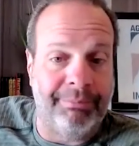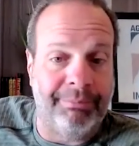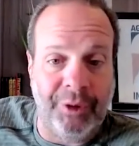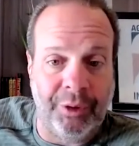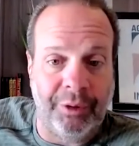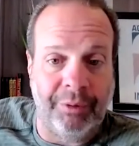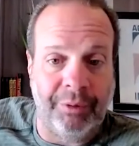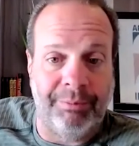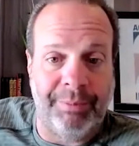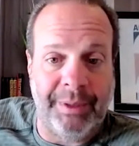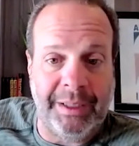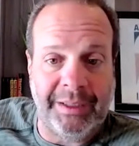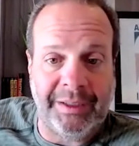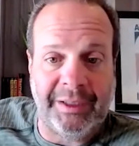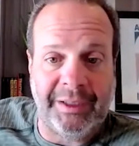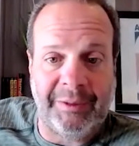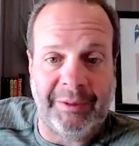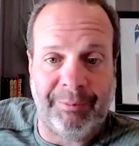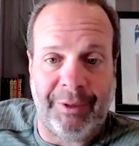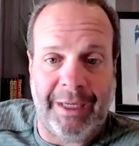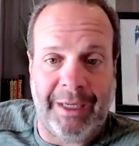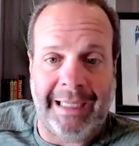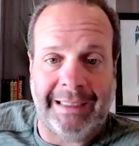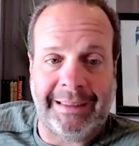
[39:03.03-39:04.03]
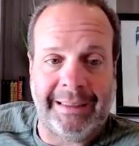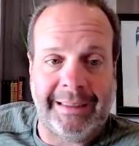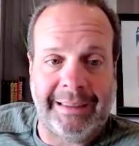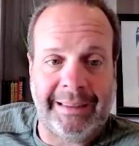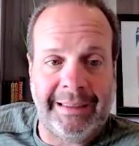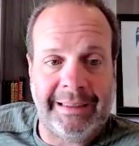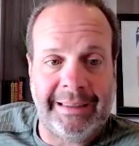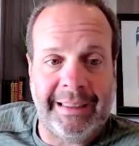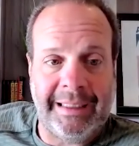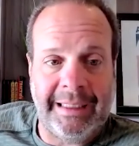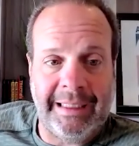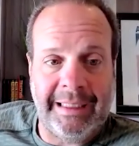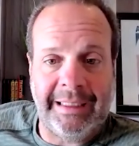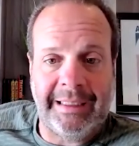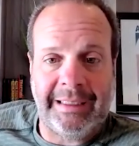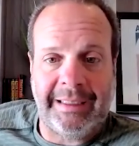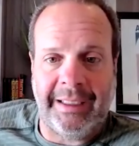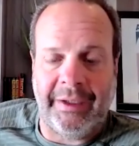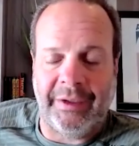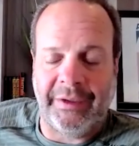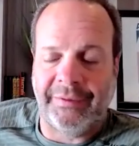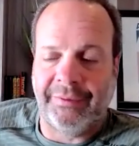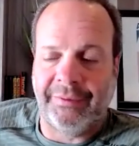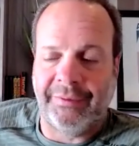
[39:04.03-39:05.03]
your business practices in
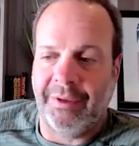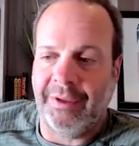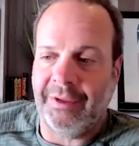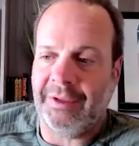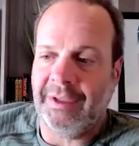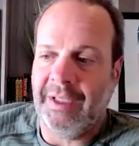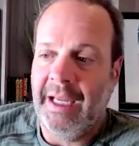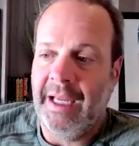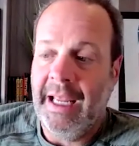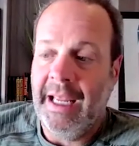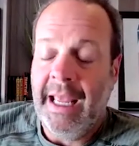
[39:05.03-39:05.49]
Salesforce,